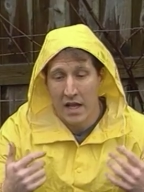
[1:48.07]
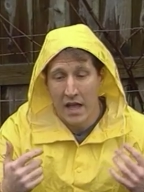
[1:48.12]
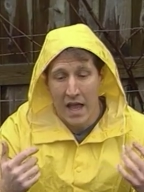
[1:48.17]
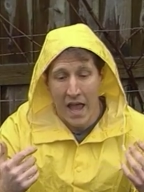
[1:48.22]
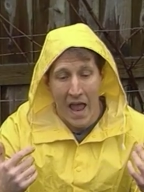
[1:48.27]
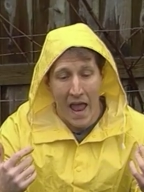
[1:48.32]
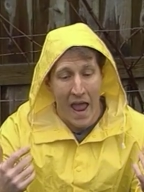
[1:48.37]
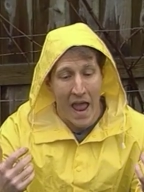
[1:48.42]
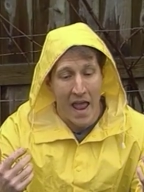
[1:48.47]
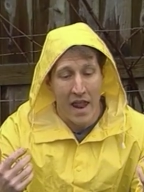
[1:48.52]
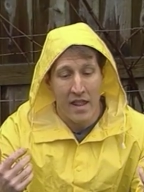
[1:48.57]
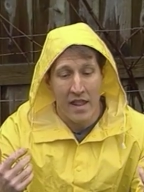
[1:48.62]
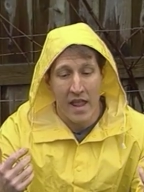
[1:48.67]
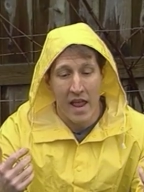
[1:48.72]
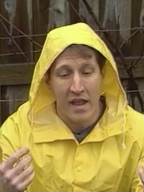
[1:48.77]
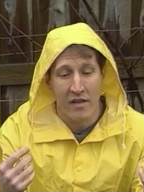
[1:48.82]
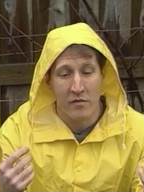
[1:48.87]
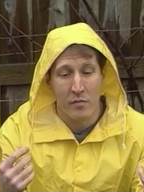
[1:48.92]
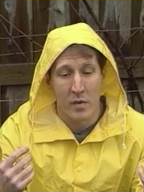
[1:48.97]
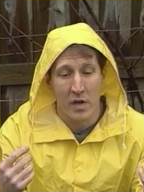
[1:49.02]
And
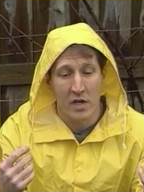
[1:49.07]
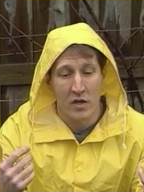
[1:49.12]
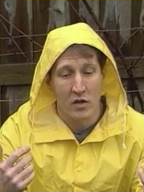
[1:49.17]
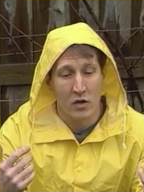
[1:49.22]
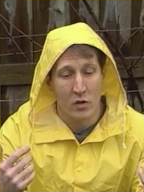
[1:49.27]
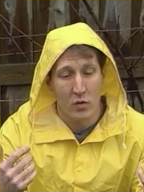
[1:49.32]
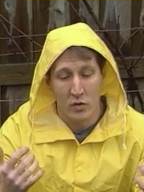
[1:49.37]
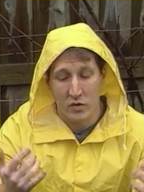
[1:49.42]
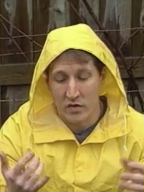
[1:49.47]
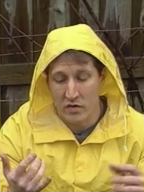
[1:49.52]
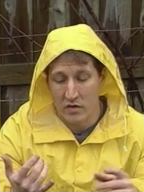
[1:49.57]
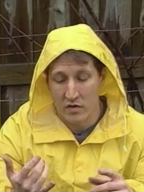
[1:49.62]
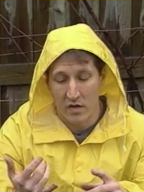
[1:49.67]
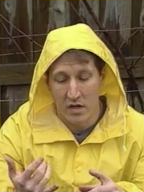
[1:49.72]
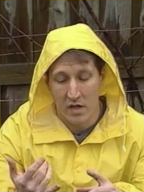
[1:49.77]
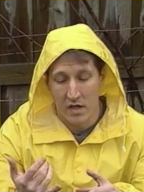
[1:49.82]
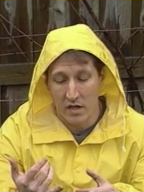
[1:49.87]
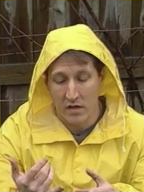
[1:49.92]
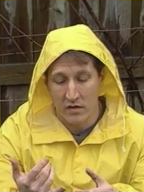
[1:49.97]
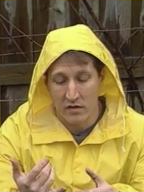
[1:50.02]
they've been used
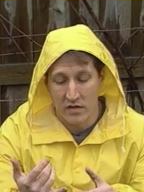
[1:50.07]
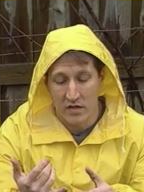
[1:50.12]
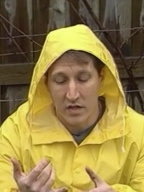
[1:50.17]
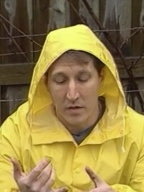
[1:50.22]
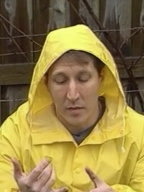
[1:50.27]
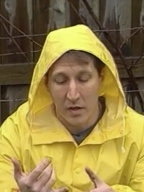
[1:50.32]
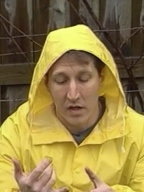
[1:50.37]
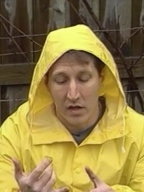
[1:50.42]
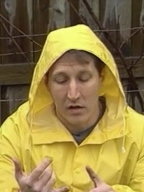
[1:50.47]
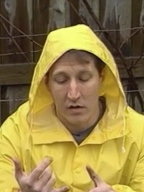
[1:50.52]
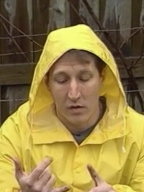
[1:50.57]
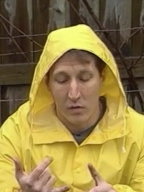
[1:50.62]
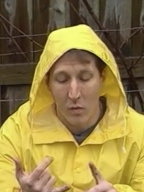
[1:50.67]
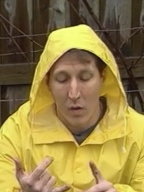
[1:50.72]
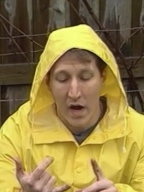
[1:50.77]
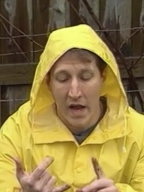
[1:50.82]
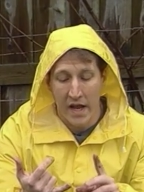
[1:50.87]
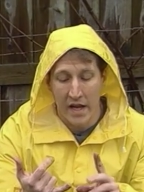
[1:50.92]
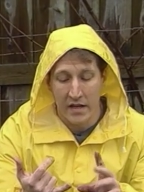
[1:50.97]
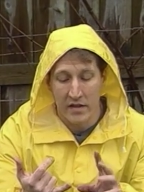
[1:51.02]
in similar
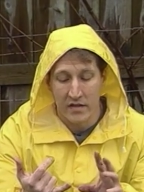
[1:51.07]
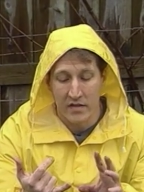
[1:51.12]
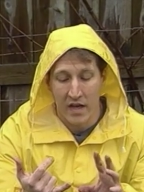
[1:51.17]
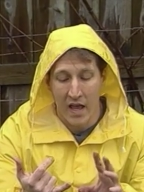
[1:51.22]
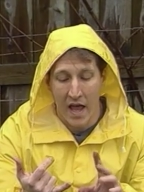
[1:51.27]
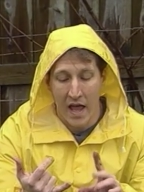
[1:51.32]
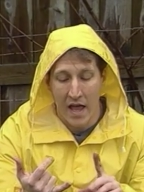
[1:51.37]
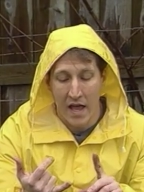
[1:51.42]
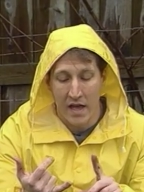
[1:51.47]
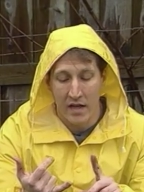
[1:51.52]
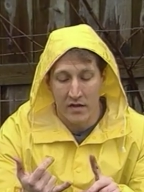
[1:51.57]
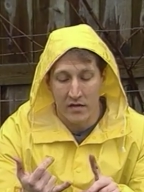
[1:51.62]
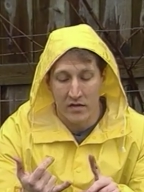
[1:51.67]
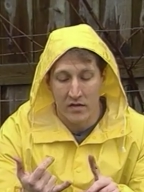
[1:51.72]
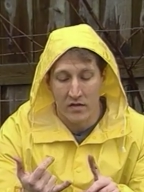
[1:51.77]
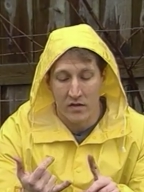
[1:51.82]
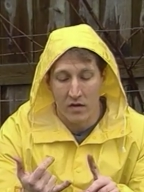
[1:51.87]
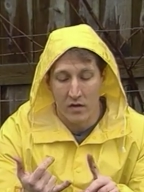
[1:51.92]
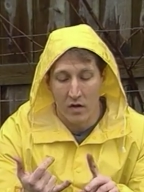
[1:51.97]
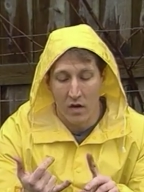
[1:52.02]
ways
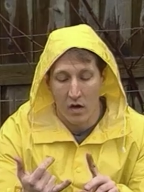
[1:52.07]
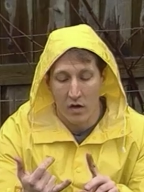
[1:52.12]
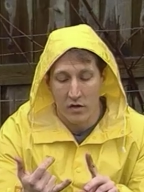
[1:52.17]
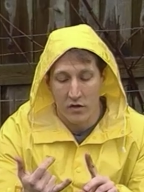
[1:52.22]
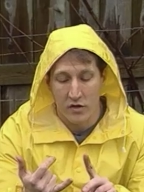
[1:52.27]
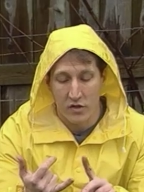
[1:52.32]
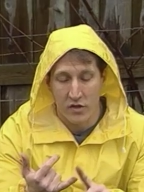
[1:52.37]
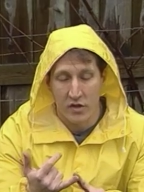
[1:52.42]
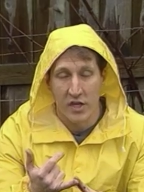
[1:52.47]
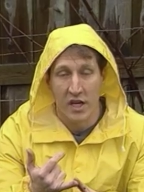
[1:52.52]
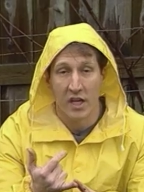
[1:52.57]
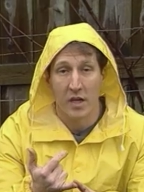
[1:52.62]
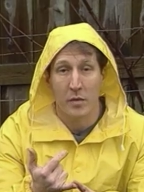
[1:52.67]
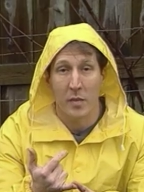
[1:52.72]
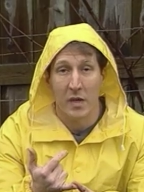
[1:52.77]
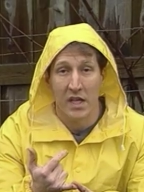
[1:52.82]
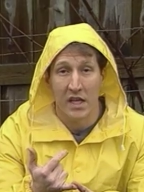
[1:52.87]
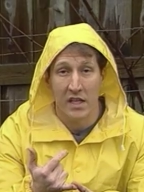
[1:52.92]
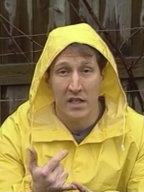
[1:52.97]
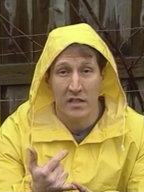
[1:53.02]
as
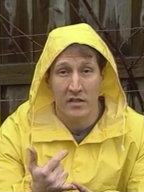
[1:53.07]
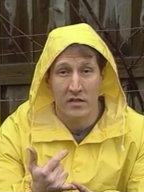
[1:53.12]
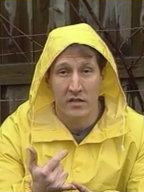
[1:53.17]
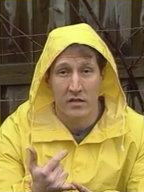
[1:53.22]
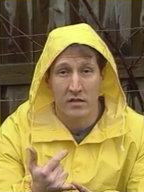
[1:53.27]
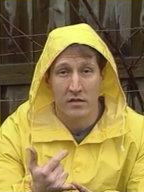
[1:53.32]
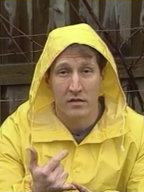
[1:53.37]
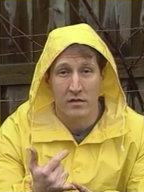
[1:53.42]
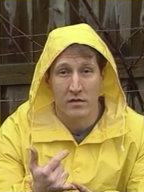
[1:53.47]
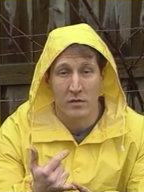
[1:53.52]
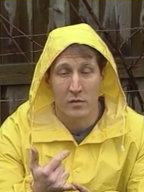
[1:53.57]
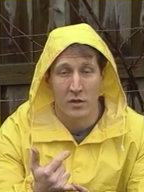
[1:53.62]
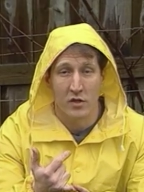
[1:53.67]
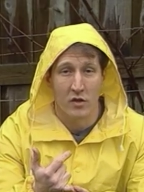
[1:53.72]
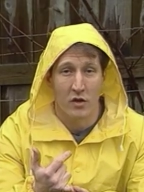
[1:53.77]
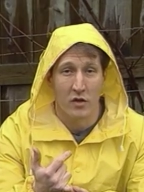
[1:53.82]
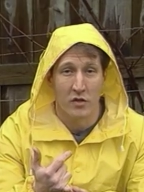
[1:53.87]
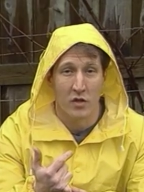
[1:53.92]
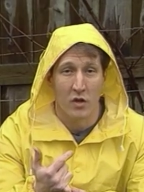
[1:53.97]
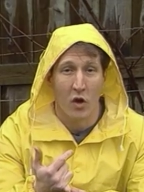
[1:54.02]
chickpeas, which are
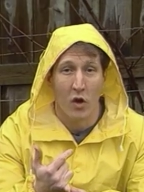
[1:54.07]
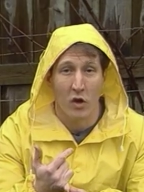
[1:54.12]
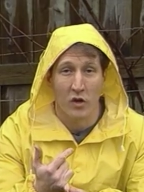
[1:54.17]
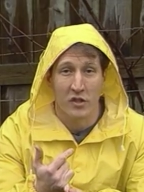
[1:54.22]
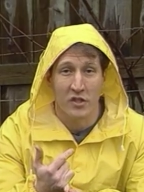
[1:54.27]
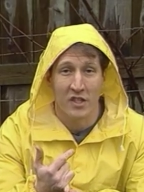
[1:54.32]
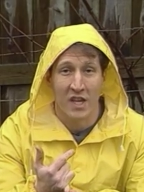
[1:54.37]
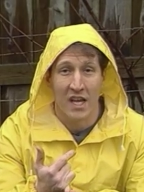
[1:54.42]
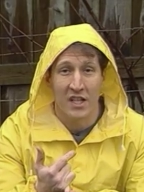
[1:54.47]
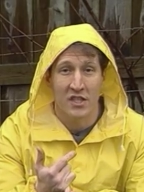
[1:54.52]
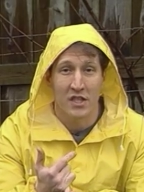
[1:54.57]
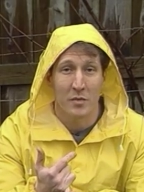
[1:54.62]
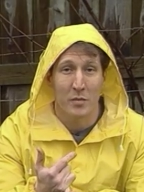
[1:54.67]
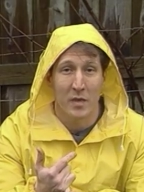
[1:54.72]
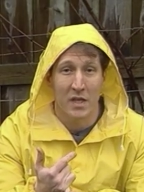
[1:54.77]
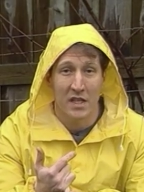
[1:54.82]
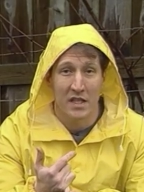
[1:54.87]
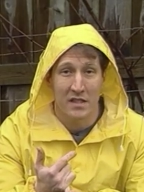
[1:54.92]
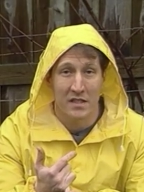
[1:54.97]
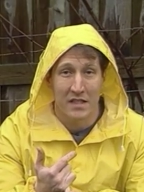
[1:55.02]
also called ceci
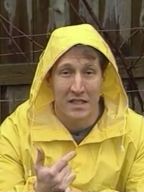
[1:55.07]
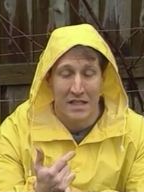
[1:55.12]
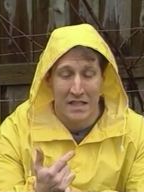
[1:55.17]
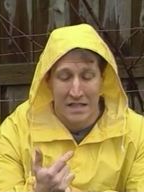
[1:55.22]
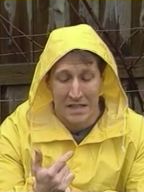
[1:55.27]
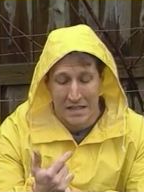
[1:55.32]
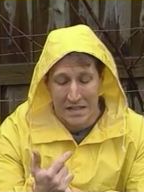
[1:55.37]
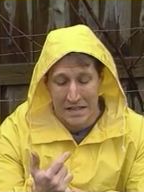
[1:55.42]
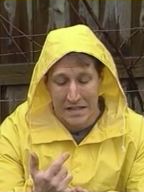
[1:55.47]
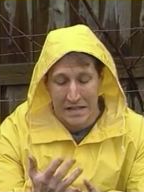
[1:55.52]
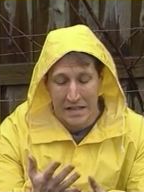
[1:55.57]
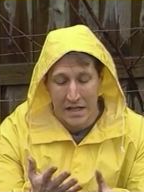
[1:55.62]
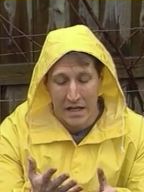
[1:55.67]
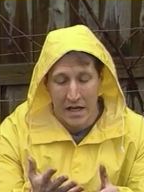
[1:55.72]
beans in Italy,